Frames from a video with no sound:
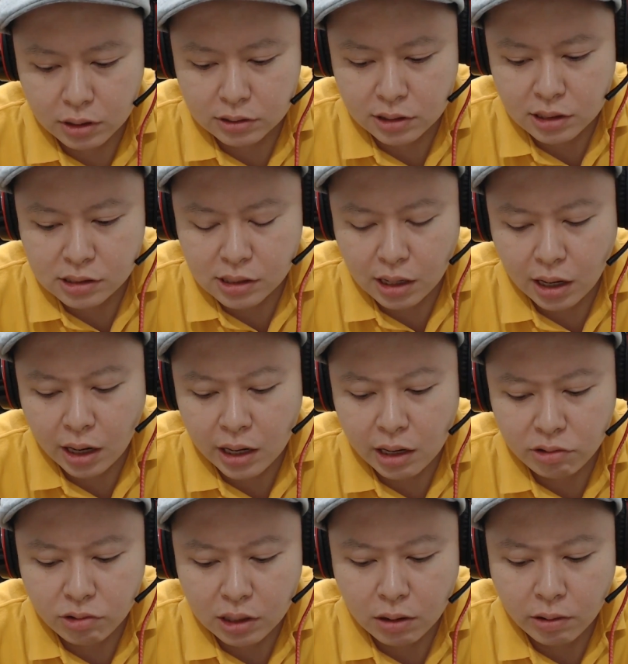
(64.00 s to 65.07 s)
Well, since
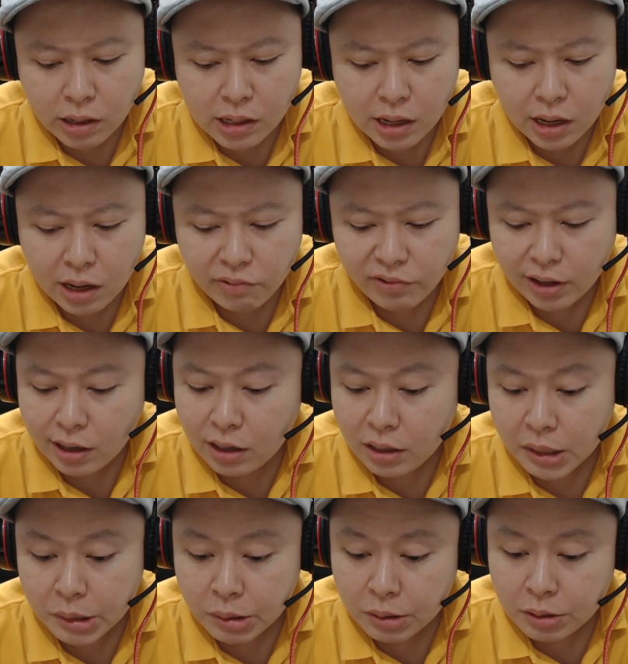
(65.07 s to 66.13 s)
I actually already have
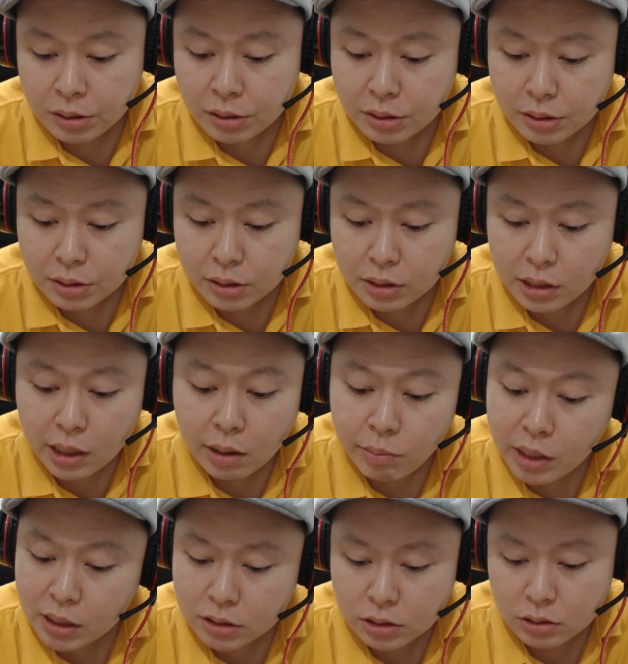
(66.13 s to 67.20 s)
Alanon,
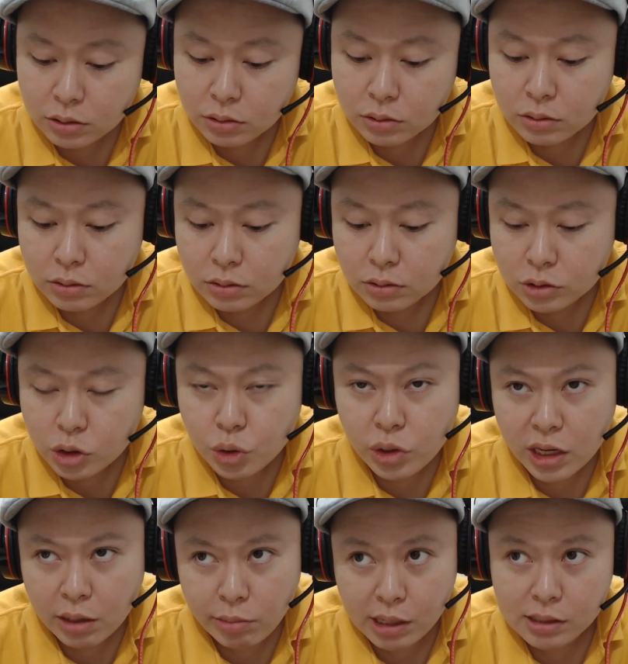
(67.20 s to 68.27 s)
Nyami too,
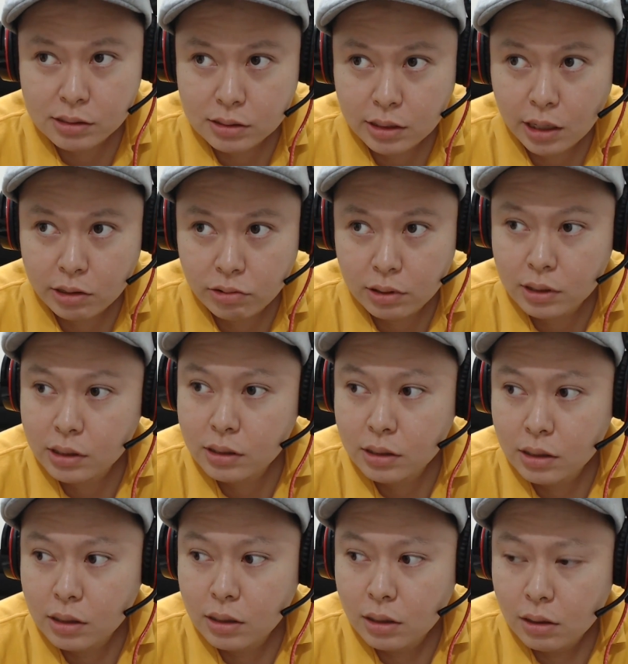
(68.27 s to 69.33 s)
two Nyamis
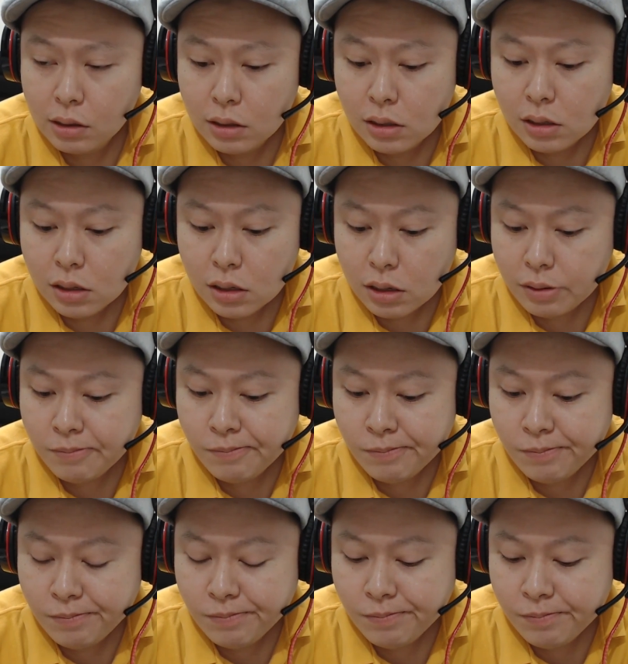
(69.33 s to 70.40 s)
actually.
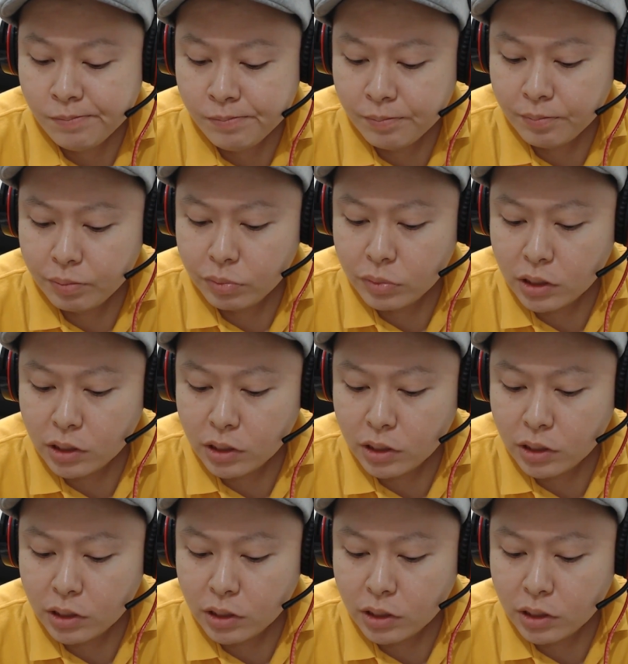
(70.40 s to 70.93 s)
Mm-hmm.